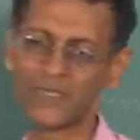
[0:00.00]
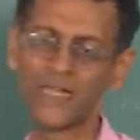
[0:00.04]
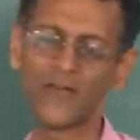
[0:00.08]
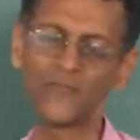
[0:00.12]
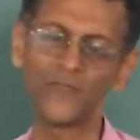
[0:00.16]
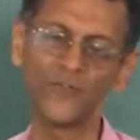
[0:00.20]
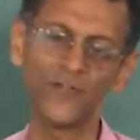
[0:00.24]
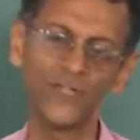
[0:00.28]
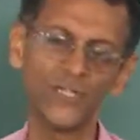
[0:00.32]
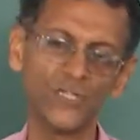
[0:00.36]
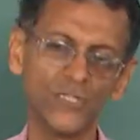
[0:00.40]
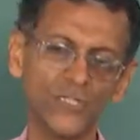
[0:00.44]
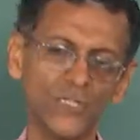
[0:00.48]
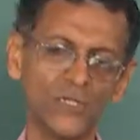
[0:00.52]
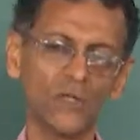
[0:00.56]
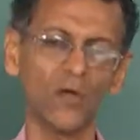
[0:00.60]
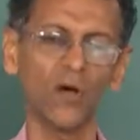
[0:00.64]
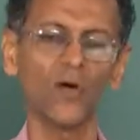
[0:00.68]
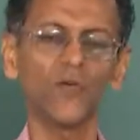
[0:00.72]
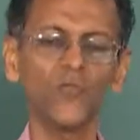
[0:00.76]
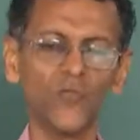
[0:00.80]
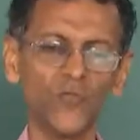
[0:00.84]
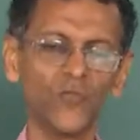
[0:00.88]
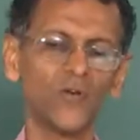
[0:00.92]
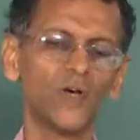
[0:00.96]
definition
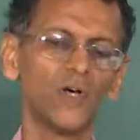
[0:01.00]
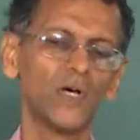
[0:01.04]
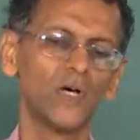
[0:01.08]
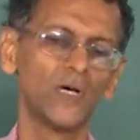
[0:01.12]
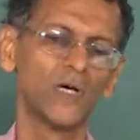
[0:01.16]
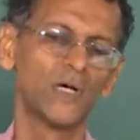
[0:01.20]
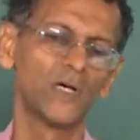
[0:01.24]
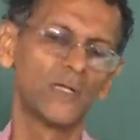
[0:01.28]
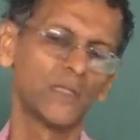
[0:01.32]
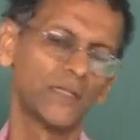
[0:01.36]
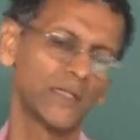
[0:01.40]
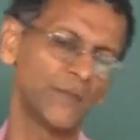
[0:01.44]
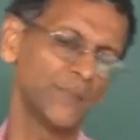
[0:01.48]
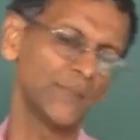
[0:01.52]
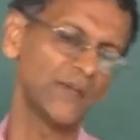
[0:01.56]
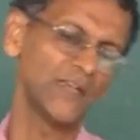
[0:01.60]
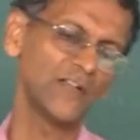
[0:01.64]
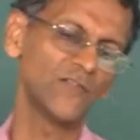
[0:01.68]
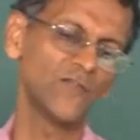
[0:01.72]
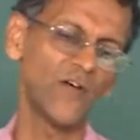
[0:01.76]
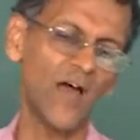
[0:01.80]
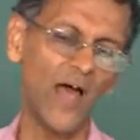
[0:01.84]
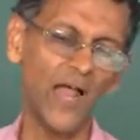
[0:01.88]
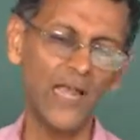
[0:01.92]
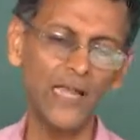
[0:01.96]
of the
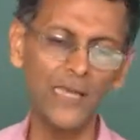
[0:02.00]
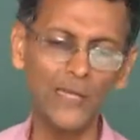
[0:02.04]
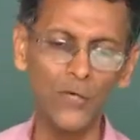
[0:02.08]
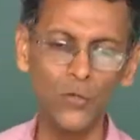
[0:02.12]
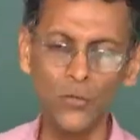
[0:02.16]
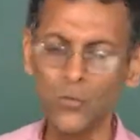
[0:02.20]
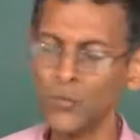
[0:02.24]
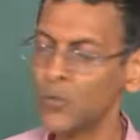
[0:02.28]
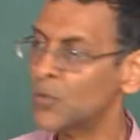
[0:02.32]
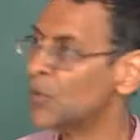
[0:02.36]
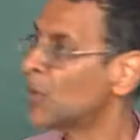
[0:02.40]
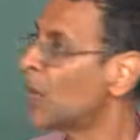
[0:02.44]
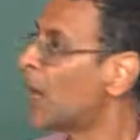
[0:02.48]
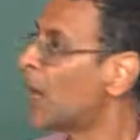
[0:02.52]
mean value,